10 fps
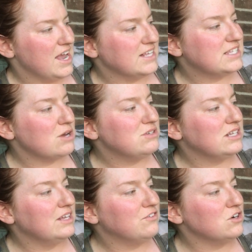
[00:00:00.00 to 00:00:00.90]
And so
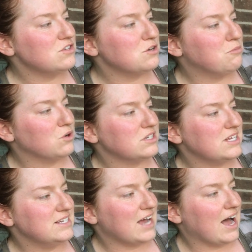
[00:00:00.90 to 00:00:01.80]
deliverers are born
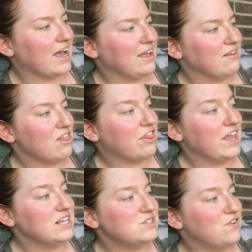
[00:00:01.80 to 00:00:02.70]
to die,
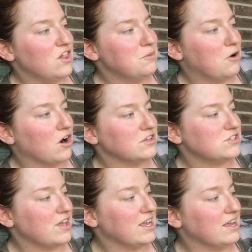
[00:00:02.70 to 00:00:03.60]
things fall apart
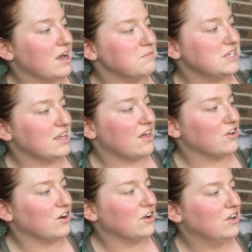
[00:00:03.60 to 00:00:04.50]
so they can come
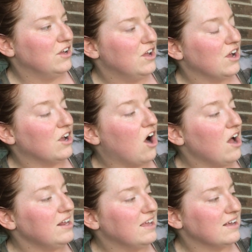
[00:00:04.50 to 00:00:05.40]
together.
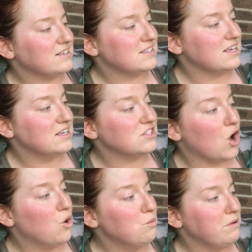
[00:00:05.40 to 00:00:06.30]
God kicks his
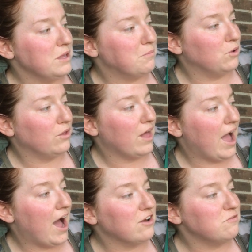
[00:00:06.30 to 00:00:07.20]
own people
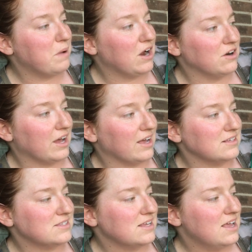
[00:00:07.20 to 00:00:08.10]
out of
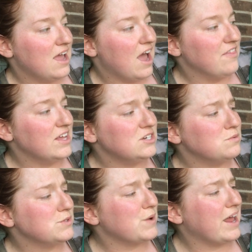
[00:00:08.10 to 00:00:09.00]
paradise and then
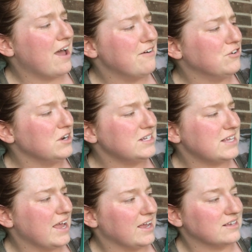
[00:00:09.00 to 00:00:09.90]
does whatever it
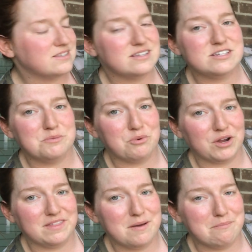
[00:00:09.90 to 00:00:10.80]
takes to
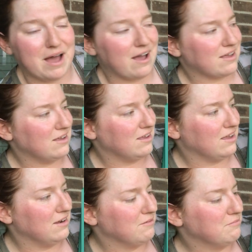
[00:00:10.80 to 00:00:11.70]
bring them back
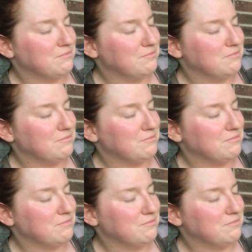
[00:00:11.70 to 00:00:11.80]
again.